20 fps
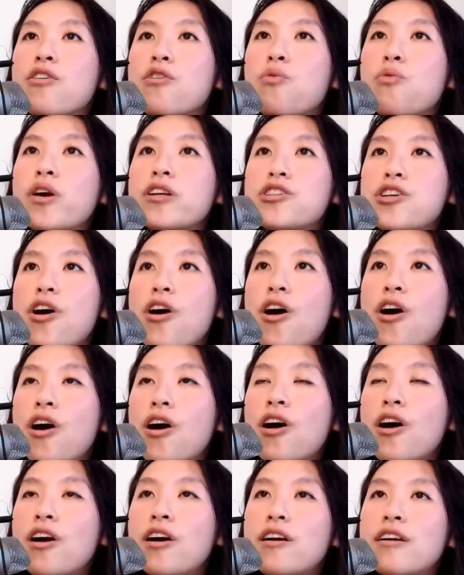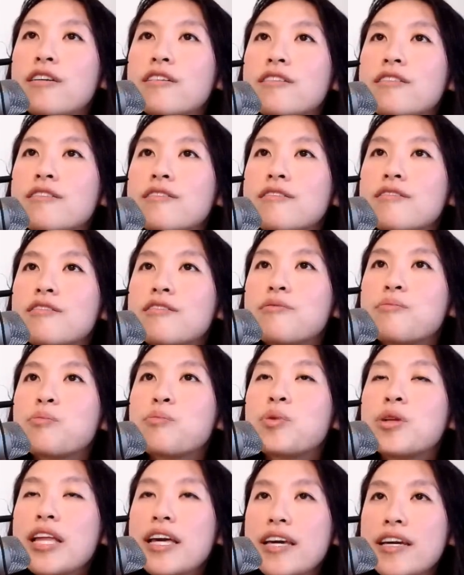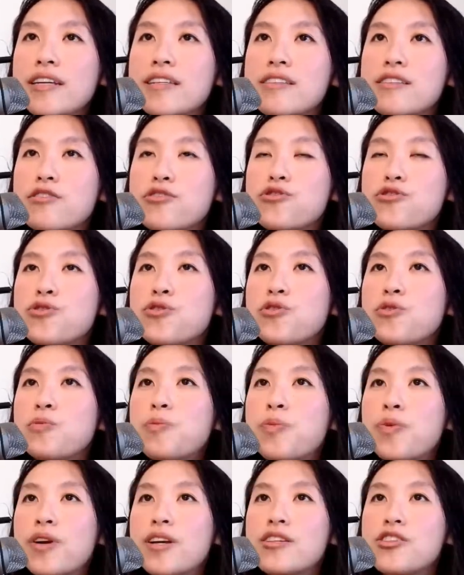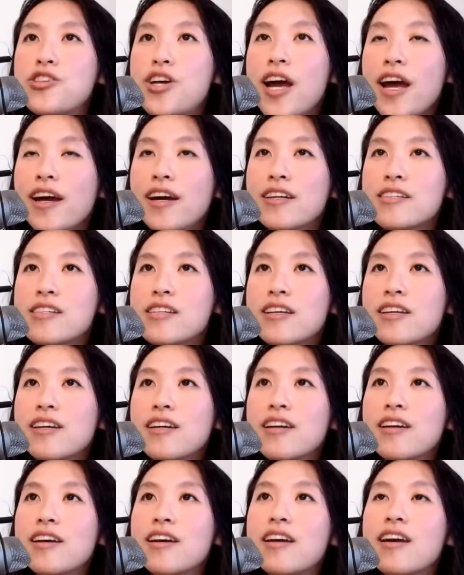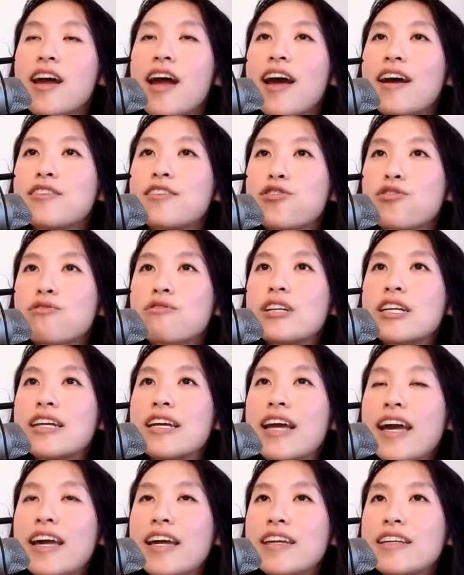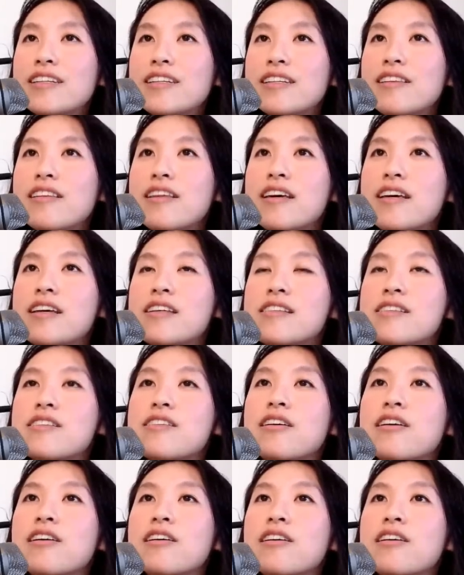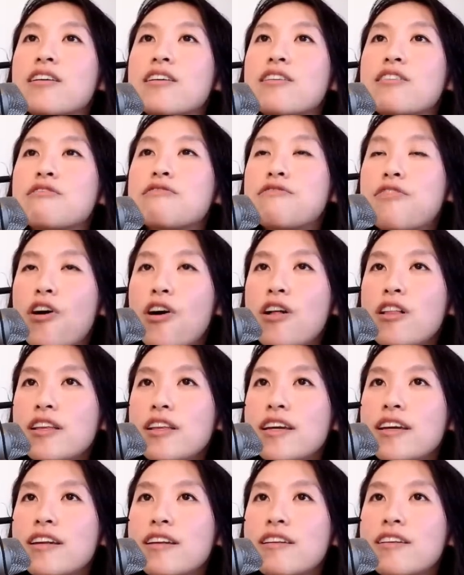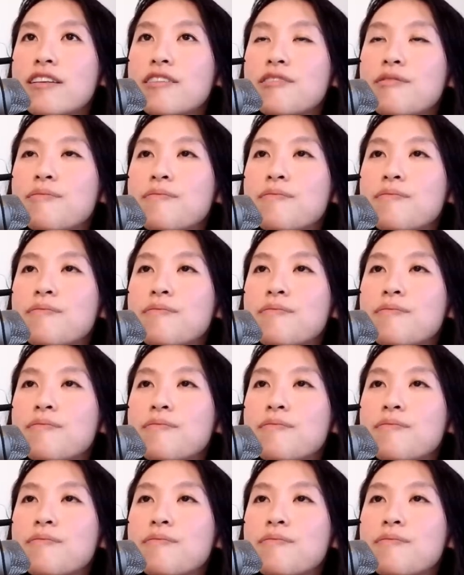which are placed to project and create this fallen